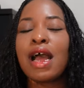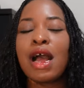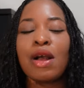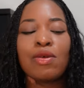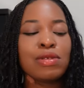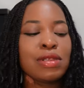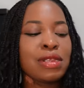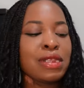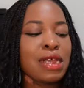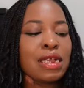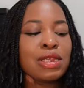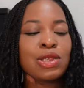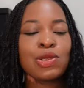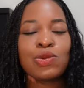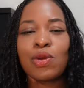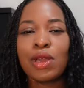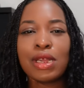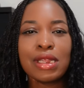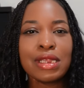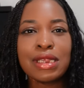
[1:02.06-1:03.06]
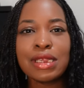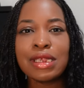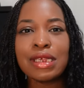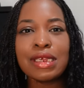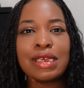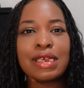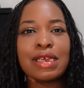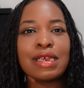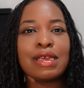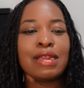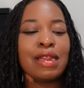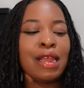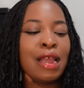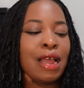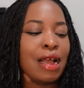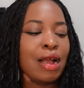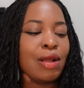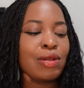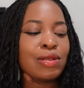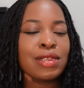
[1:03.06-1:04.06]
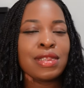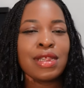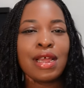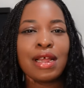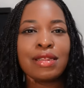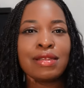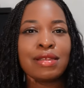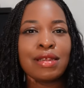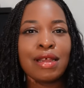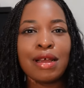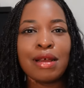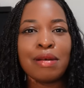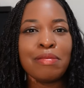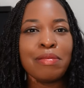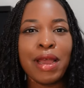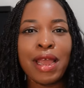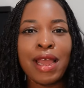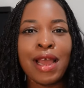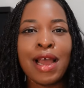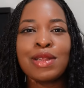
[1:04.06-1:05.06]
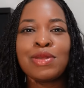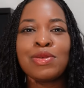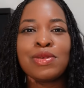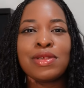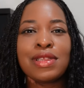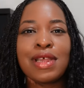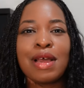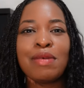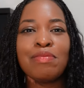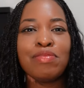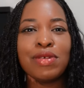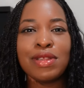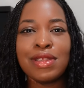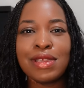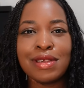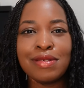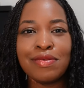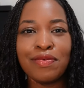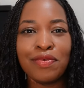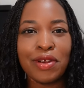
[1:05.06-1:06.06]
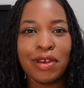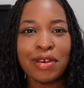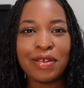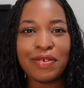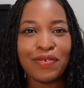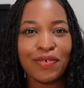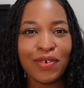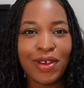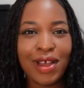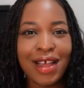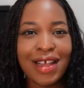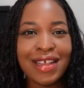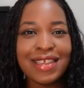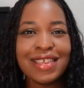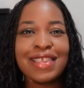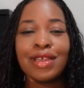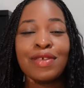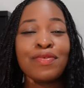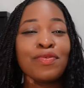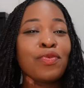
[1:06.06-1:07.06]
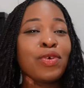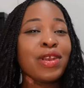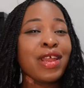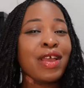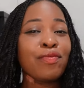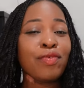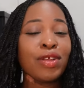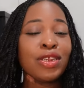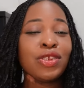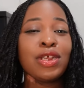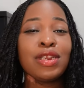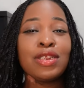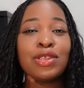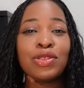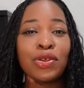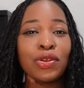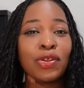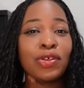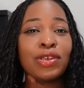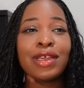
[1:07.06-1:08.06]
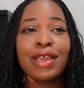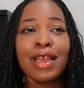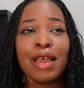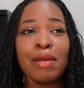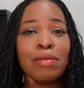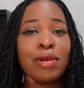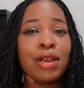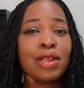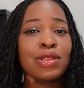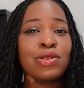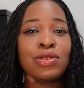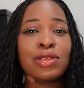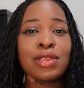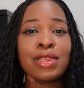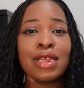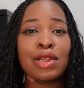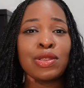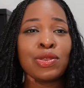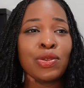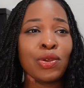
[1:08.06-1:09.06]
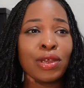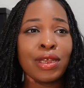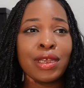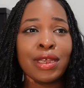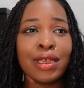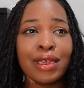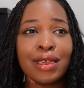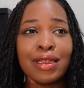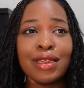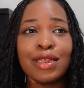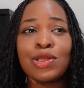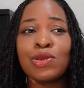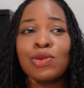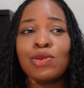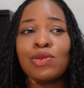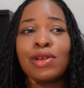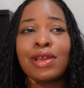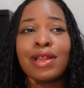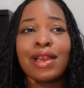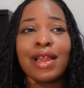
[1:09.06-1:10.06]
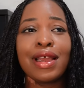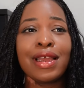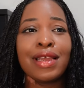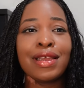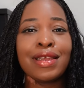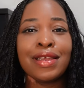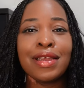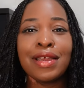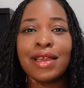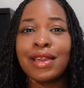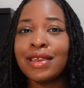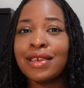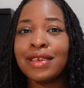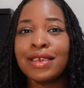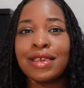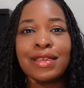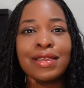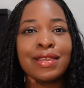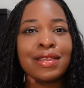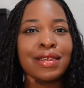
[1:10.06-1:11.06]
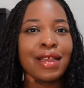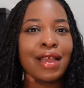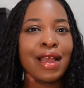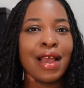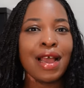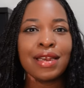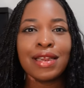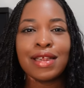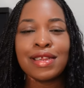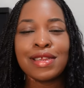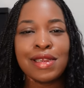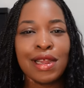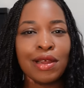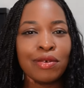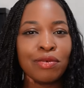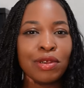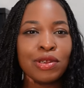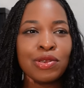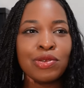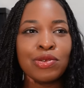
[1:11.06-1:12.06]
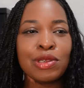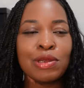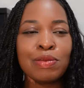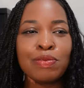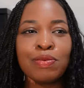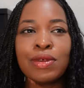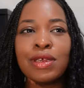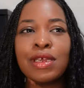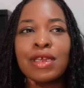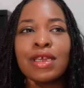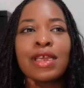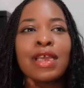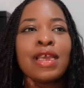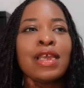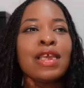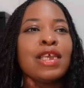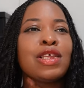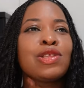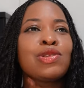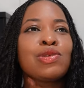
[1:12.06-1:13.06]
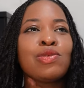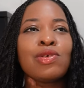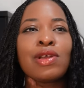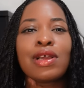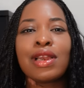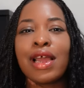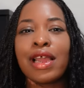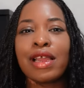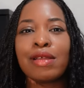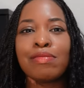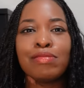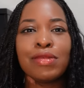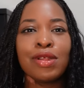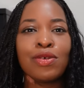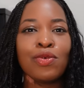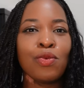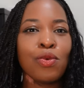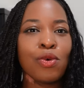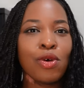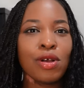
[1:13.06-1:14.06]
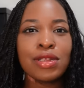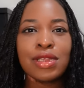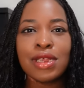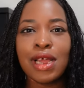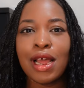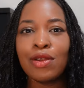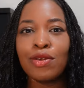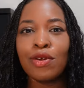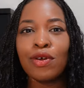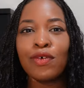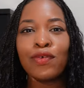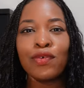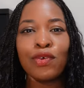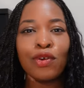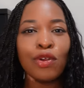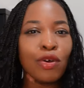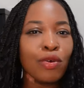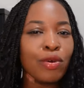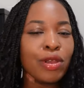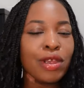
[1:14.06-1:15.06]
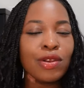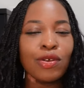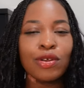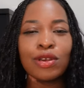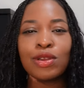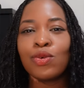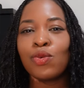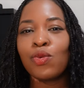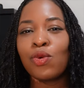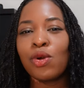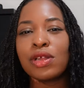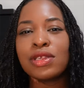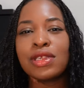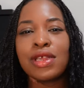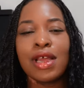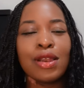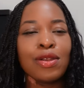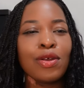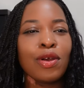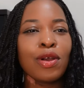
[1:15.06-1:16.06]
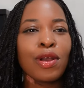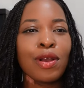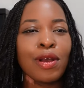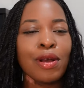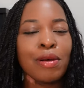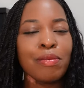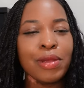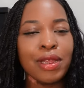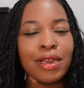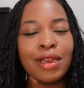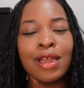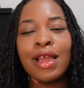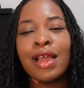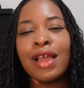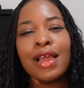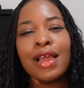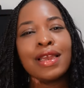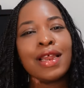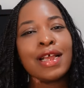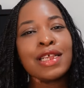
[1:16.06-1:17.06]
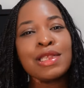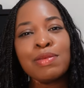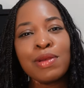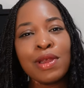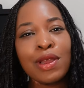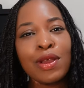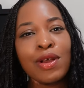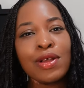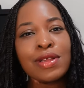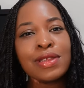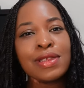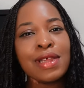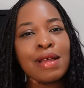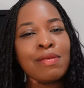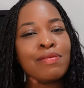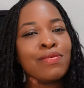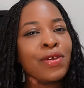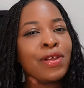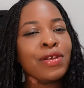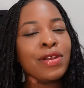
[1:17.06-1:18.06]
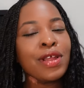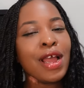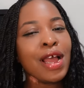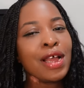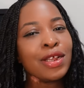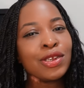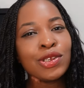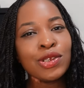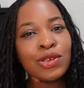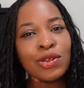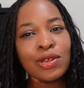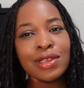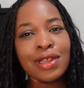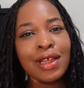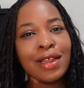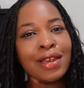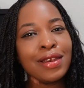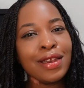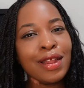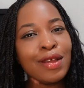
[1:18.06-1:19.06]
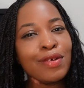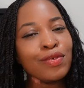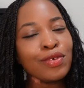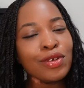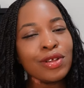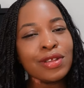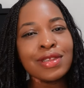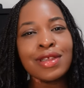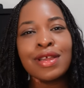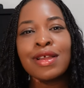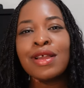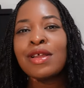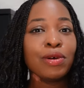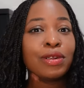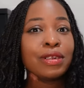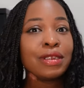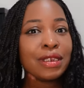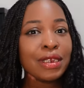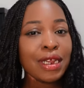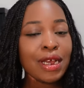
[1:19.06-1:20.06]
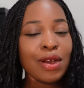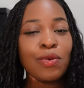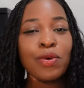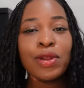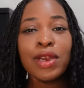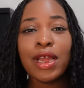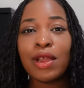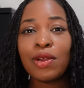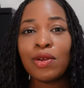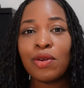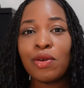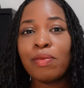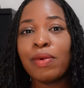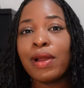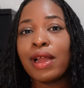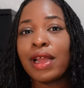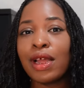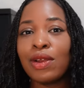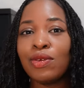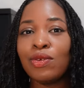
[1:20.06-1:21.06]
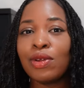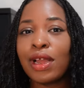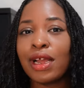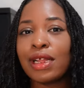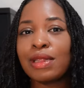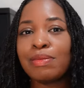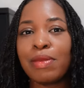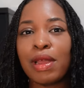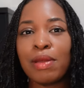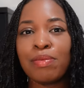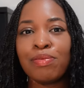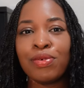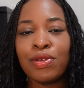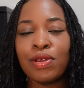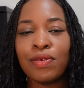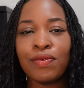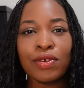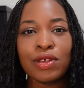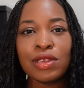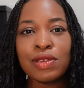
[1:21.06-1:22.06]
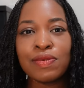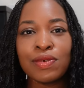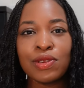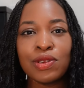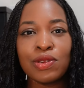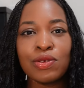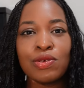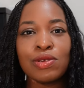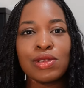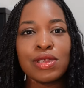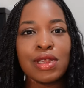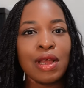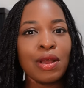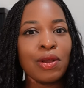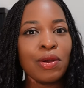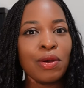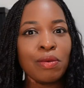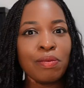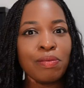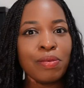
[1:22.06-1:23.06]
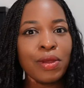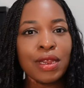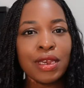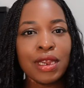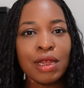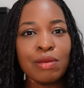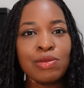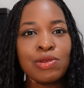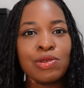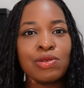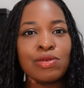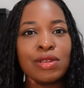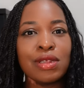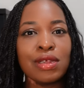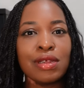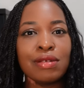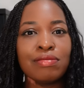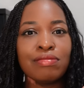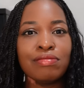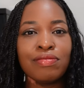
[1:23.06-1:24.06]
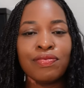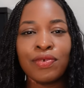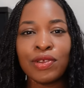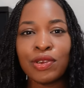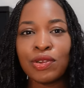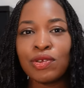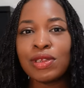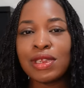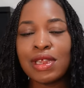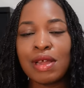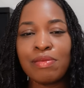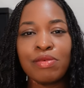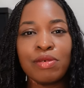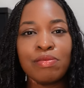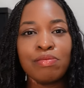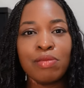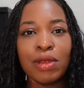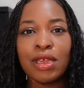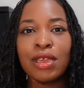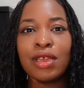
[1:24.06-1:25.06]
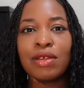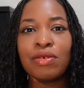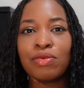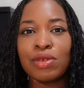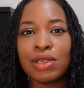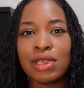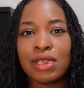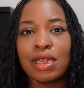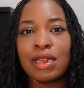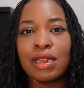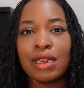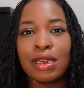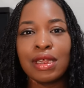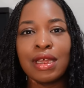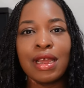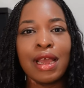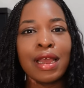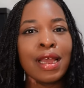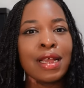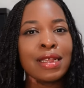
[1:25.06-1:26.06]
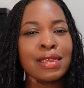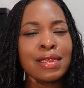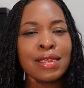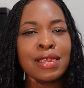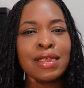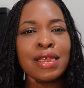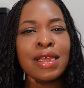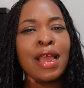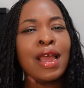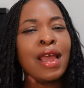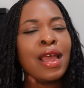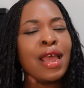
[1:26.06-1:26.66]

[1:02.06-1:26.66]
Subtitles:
I will start sweating, my heart will start beating very fast. Even when I eventually turn on the camera to start talking, it will look like English is the hardest language to speak. It will look like the words are not flowing or the words are not coming. That's because I'm very anxious and nervous. But now when I go back and look at my previous videos and compare them to the videos I've been making recently, I can see